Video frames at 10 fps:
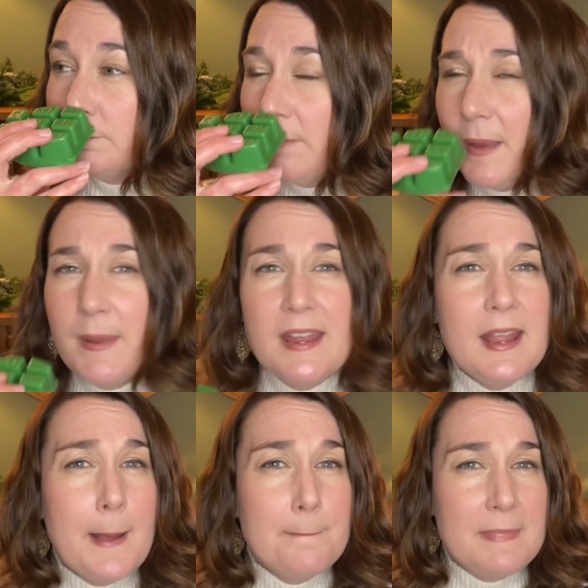Maybe
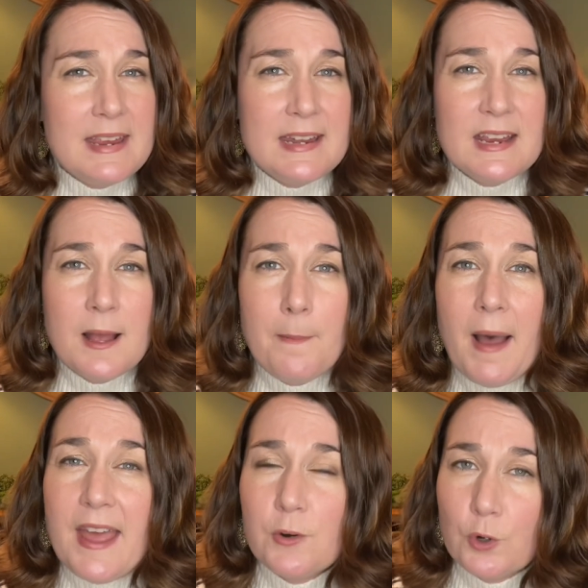a medium.
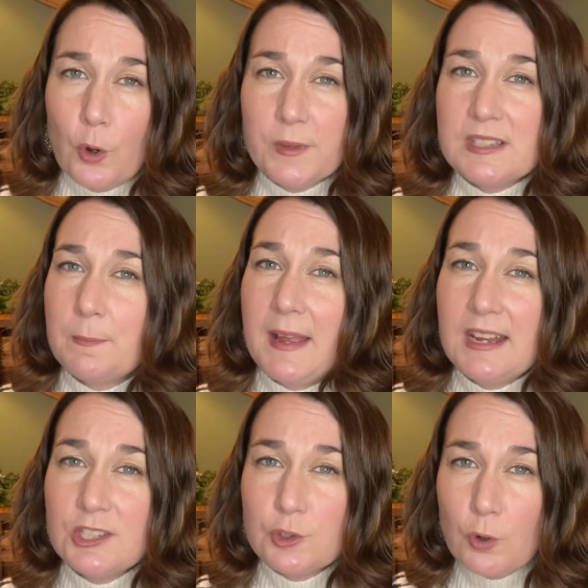I don't know. This might
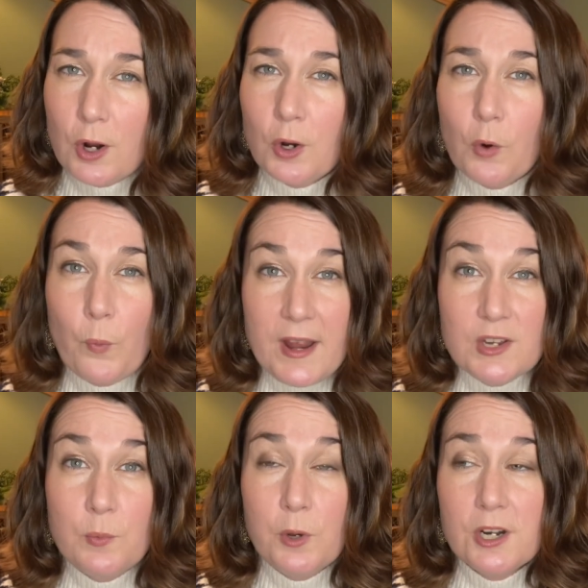get stronger when
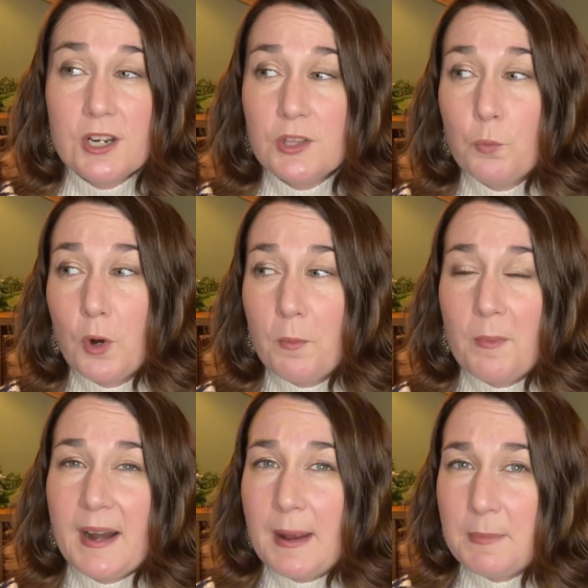you put it in the warmer,
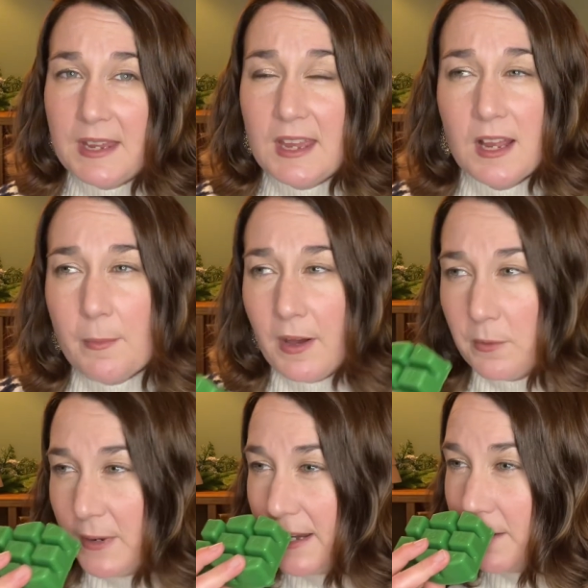but I'm thinking about a
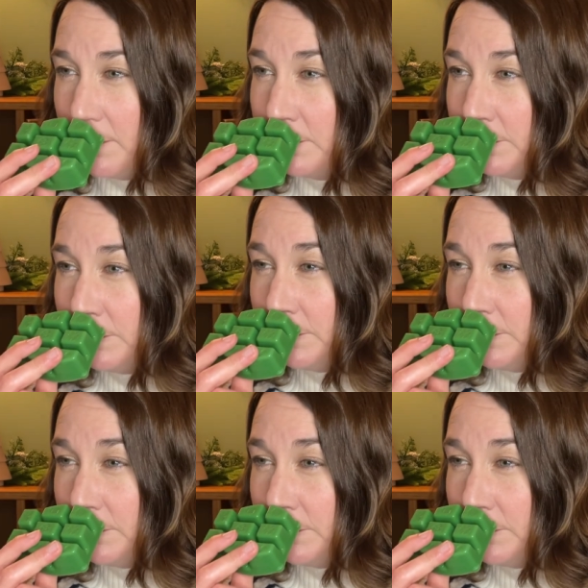medium.